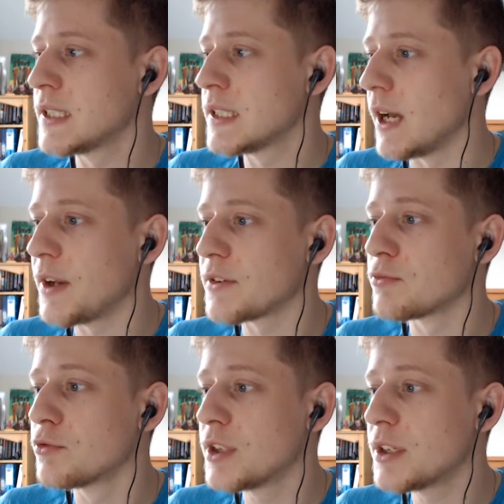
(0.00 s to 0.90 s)
there is a
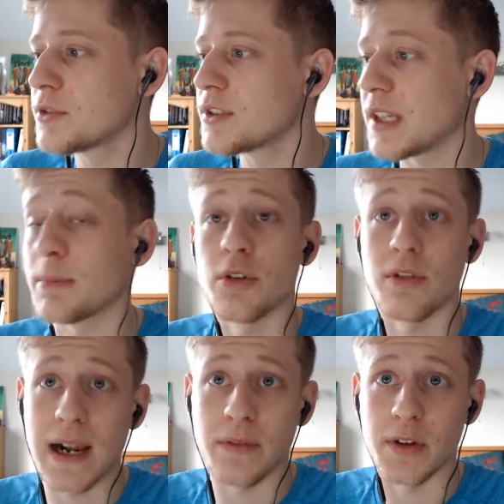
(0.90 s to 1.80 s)
real stigma
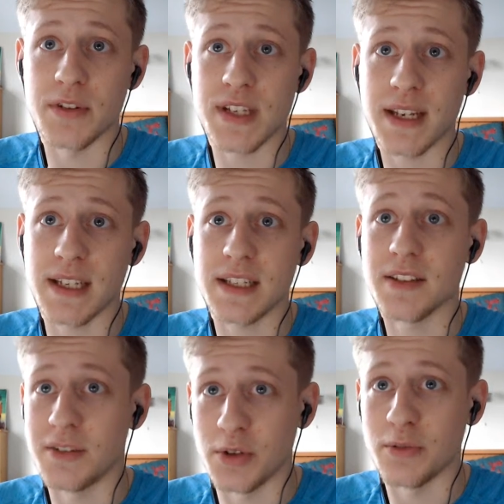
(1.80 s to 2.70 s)
around those
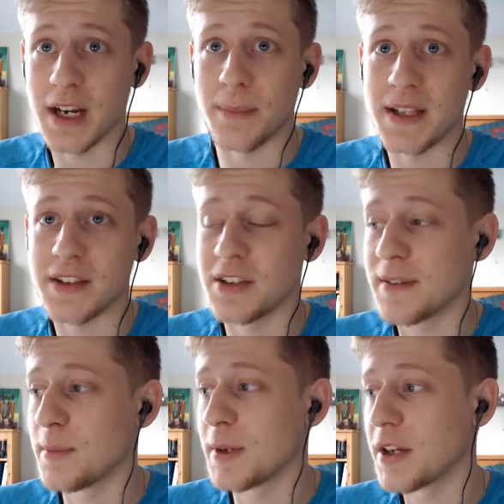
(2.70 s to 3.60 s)
techniques. I do recommend that you
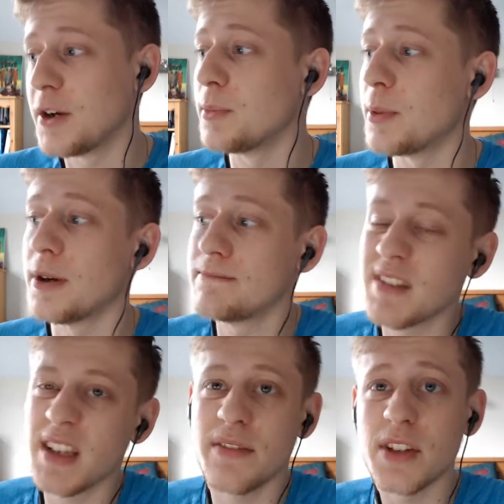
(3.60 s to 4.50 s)
give them a go, but
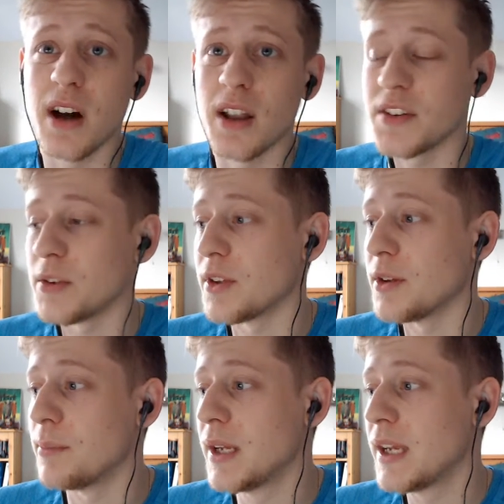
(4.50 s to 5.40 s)
if you can't do
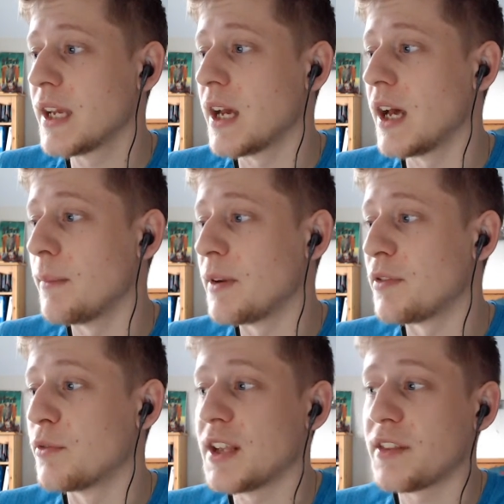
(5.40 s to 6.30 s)
them,
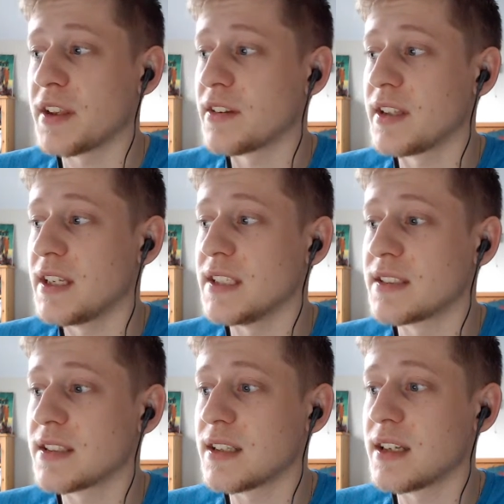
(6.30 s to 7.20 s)
if you really think that
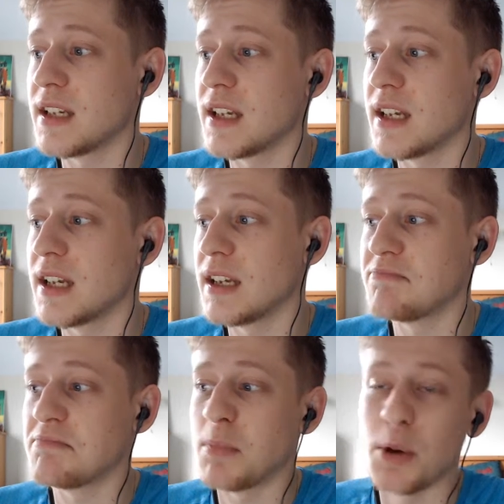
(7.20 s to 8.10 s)
these
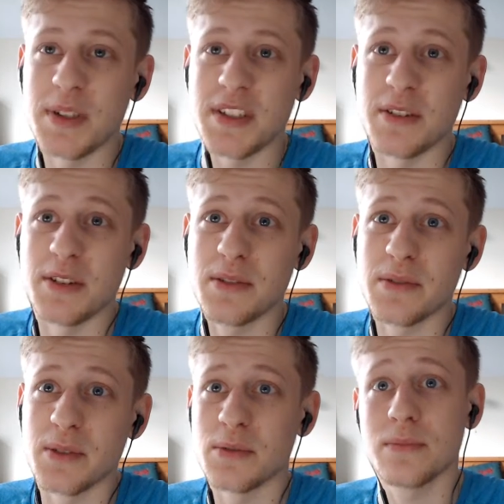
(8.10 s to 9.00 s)
won't be so
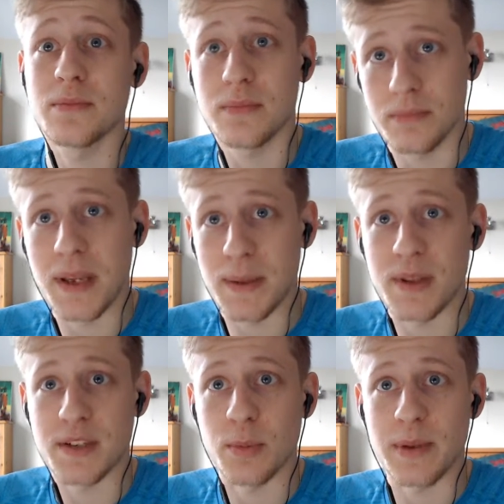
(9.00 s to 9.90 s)
useful, maybe
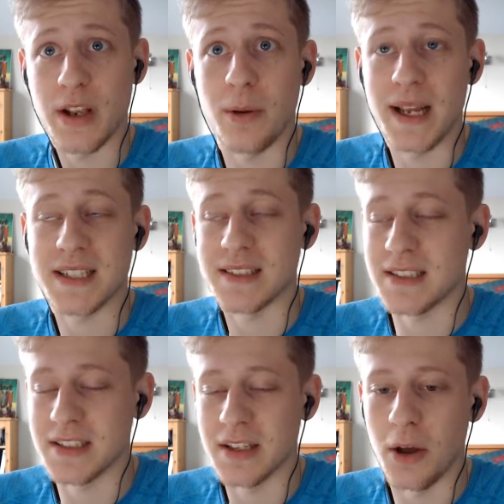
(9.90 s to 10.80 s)
this will be a lot better.
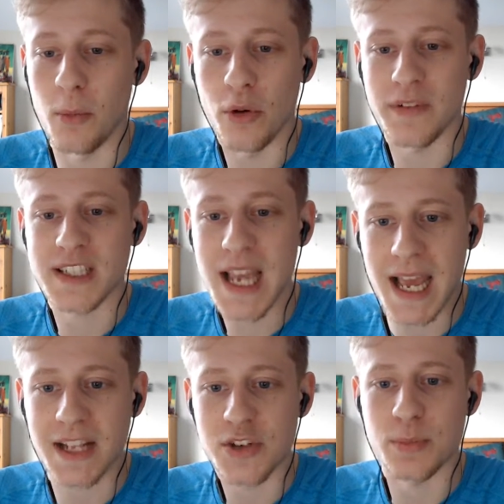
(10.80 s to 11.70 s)
This is a lot more of a
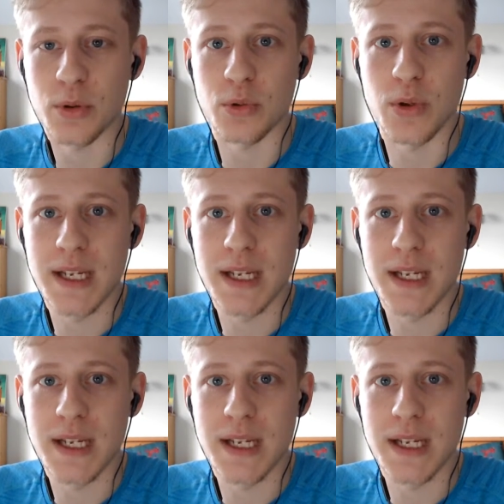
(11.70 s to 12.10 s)
tangible